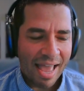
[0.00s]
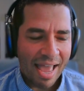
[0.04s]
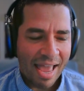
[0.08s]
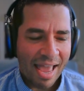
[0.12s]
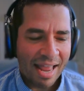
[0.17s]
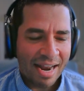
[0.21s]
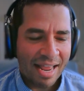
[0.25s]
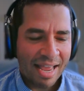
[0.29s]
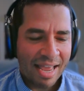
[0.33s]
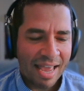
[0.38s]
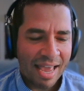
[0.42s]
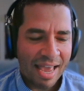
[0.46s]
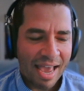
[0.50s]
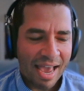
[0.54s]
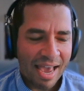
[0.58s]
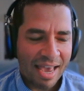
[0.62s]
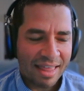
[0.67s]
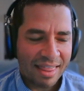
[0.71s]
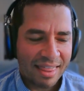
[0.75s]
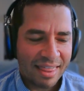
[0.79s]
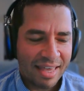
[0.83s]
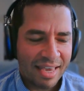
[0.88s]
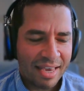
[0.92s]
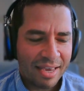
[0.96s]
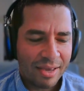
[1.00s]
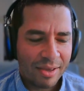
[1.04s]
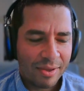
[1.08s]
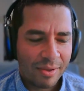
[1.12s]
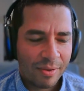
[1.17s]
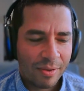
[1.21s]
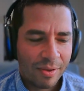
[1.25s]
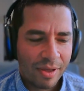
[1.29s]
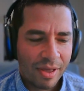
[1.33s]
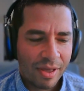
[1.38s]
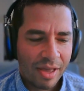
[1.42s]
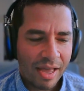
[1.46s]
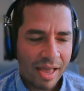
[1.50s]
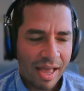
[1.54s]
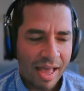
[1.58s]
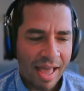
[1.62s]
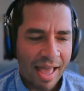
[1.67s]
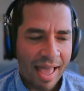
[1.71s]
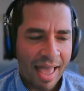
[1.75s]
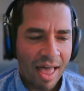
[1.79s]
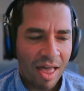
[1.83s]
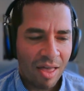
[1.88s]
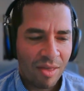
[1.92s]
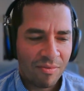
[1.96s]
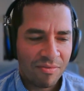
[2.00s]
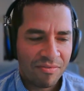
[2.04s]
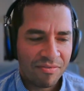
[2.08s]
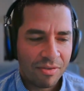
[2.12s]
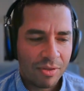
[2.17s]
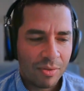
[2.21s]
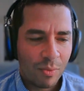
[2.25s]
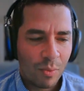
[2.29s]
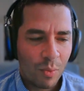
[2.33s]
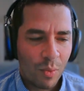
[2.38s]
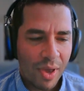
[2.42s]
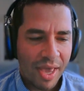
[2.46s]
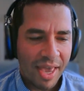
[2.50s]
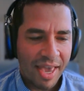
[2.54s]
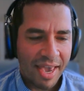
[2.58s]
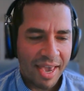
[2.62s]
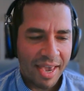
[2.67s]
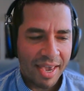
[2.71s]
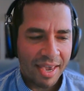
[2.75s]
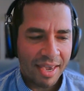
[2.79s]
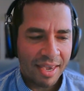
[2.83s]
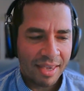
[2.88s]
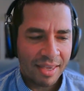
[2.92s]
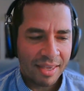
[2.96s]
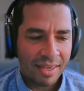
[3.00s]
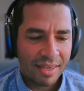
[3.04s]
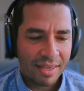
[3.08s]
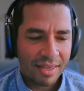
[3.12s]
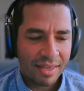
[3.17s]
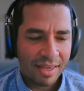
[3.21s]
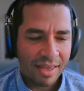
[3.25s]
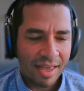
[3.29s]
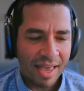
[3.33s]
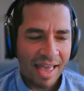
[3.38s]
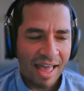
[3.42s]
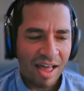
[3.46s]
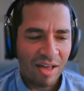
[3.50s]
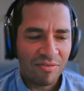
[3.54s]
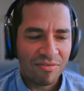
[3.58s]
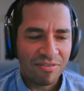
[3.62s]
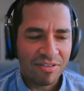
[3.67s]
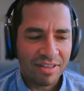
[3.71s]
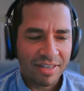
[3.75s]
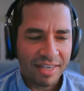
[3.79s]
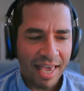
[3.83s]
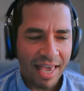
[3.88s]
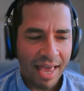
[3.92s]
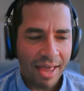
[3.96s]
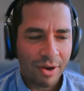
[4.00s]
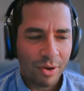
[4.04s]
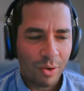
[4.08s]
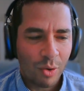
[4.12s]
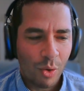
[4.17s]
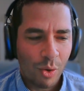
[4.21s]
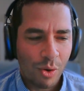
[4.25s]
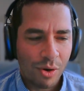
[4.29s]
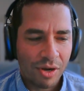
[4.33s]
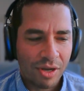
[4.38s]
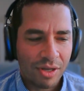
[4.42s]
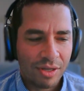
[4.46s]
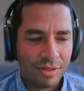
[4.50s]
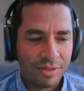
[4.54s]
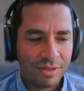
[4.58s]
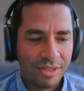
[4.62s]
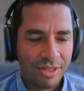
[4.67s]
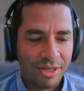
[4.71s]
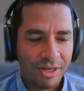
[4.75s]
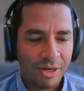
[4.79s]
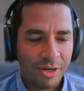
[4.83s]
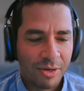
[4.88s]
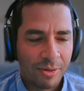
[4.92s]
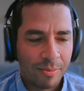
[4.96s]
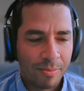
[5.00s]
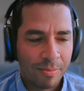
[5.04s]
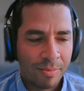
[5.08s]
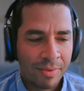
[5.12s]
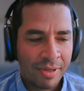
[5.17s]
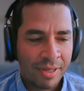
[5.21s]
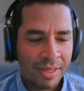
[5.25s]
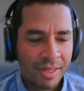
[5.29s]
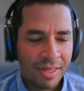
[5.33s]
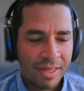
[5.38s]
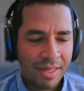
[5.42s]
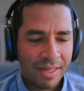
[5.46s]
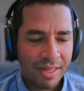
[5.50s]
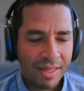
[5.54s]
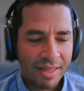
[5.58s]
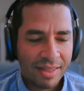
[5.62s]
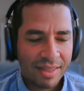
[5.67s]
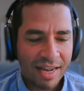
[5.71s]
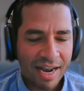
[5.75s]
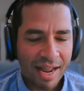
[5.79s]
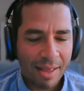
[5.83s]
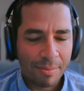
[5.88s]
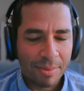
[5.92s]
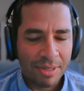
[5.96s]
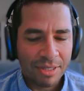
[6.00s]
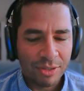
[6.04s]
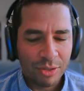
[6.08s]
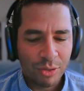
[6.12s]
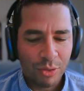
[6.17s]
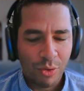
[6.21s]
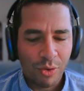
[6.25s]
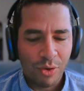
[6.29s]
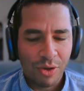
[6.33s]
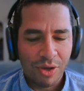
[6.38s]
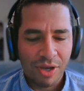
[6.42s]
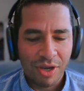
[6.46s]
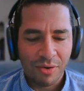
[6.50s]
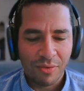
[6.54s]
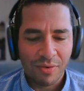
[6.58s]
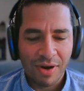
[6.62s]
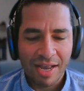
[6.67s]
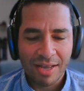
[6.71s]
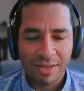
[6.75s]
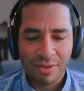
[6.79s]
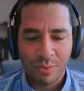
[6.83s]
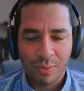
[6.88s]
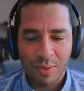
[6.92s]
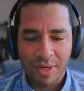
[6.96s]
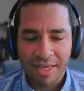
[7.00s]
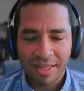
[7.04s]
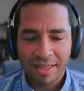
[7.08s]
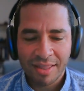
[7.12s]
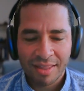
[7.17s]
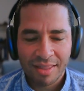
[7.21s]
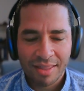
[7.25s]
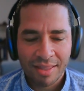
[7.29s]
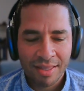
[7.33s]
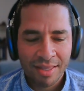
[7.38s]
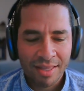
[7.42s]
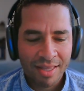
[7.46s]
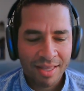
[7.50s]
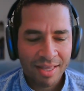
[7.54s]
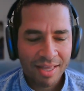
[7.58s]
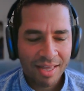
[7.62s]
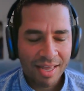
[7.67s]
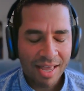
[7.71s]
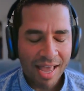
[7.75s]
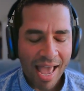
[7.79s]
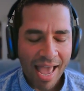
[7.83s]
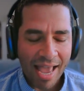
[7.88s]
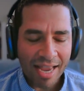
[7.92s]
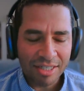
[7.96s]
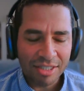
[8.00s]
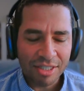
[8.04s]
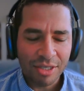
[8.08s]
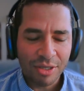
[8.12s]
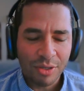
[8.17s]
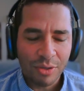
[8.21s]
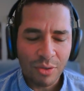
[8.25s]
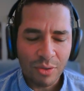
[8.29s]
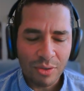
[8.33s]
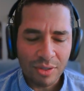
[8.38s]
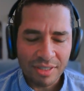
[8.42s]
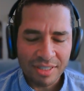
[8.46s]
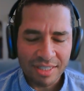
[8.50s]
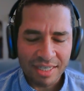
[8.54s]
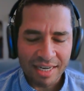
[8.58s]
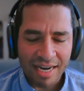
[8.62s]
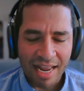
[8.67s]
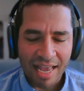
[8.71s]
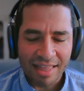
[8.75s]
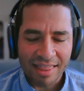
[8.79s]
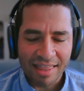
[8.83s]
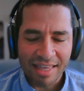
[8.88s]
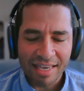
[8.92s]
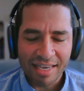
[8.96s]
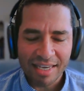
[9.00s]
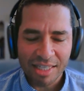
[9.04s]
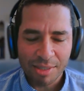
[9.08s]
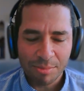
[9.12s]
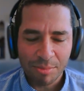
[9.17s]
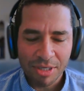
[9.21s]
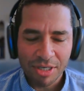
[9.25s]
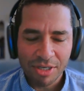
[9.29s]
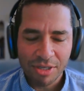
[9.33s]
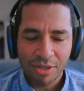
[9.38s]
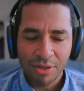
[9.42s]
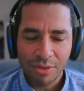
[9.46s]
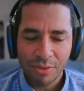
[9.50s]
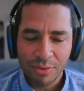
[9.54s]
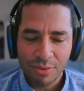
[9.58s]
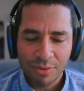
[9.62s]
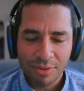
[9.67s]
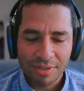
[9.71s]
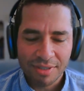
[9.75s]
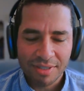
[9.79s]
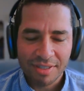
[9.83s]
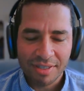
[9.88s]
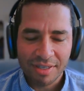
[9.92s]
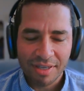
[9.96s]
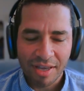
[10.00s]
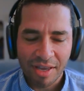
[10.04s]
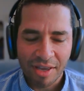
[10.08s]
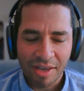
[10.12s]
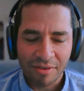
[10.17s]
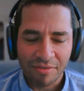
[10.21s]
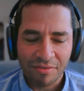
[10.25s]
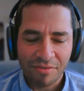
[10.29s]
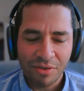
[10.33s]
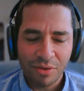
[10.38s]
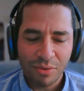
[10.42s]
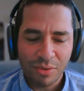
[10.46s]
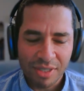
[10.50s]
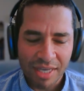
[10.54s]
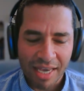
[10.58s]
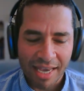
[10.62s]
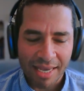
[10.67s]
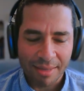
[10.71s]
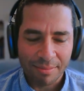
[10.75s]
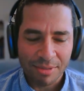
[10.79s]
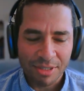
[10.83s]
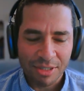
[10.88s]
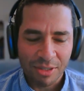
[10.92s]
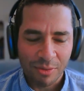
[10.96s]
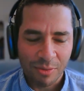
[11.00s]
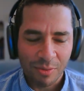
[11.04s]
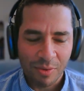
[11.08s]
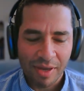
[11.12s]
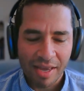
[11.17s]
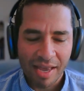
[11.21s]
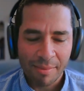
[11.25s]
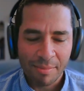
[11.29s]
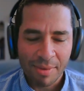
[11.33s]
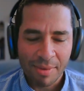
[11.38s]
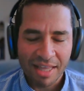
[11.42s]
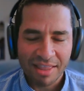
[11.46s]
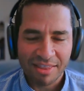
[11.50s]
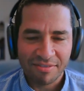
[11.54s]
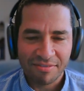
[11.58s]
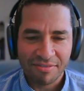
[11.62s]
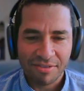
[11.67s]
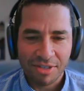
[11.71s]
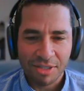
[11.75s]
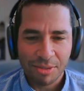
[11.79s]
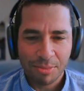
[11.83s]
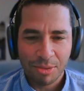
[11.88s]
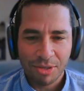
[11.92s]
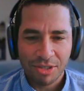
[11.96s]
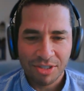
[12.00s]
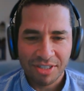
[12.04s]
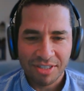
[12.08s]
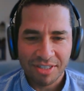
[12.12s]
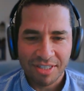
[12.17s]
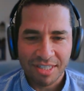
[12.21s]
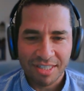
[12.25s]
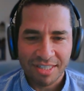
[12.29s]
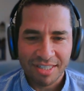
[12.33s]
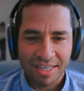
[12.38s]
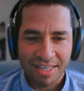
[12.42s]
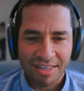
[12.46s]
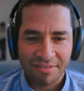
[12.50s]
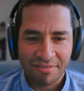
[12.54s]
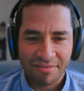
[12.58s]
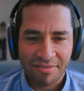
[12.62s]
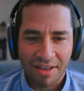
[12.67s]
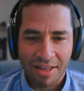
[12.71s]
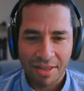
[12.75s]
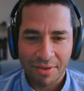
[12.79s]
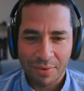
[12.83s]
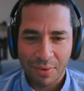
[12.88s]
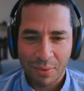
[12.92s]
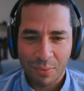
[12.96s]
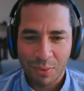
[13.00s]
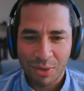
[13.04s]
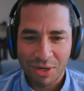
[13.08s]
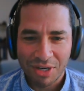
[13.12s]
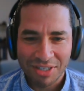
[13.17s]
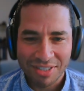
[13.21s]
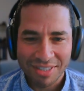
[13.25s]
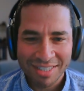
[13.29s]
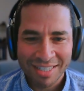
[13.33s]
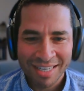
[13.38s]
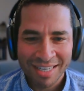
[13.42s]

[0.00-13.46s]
And I think a helpful categorical term that I've been toying around with, I actually Googled it. I think it's been used a few times, so I'm not the first person to say the following words.